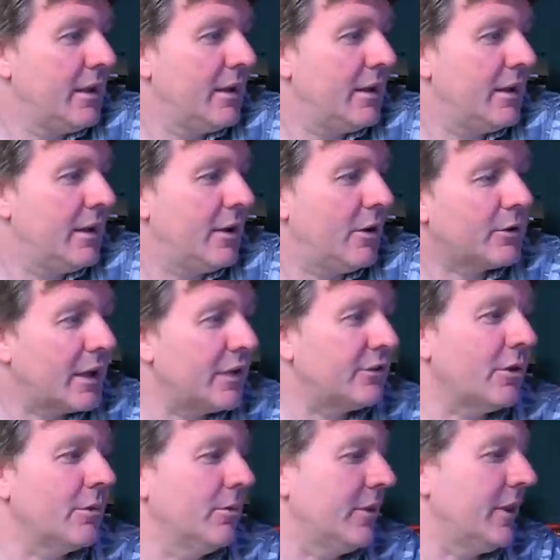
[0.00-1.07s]
Uh, okay,
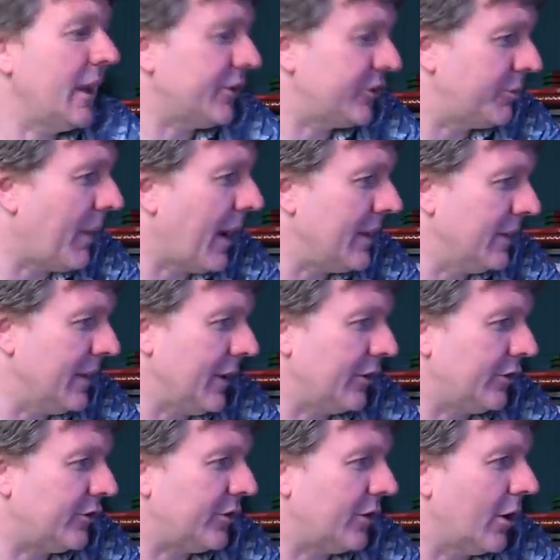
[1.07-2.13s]
so that's my
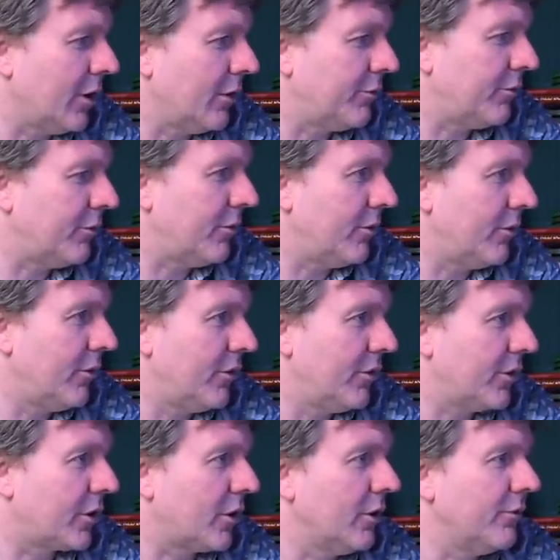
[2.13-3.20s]
list of
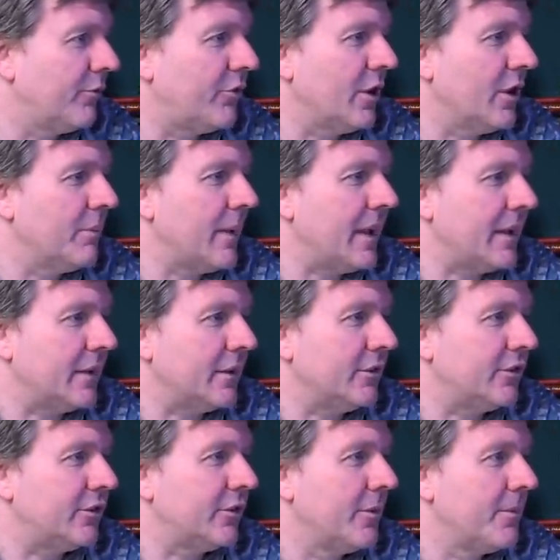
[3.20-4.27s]
the current
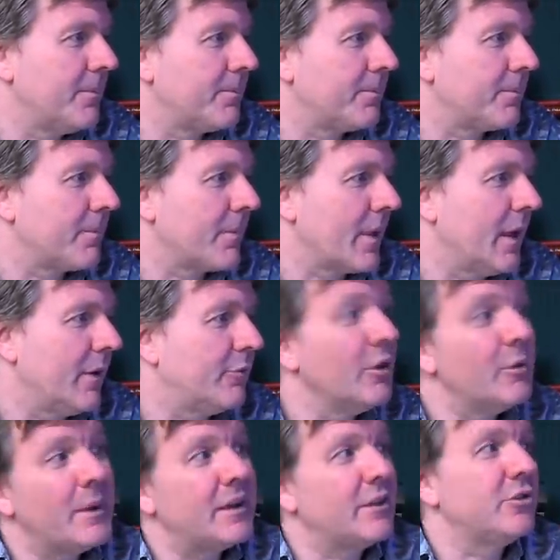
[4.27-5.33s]
filmmakers. Uh,
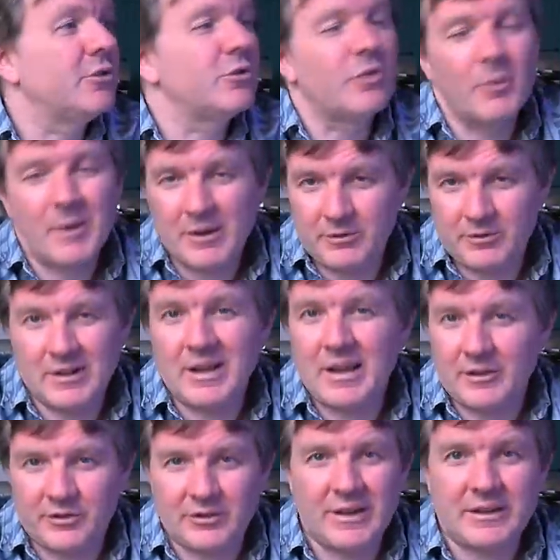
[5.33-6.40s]
filmmakers who've come out in the
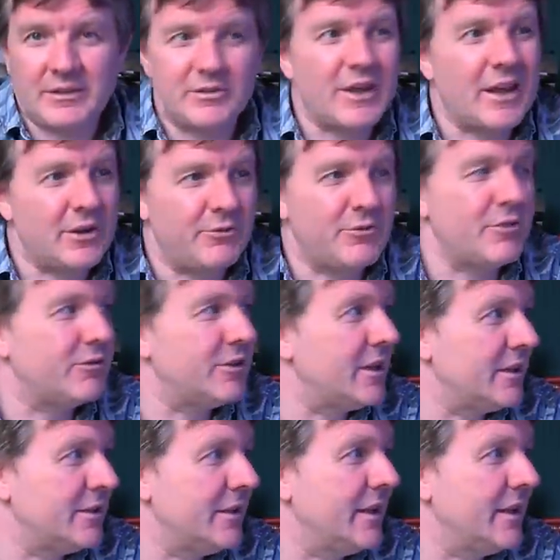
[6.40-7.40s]
last like ten or fifteen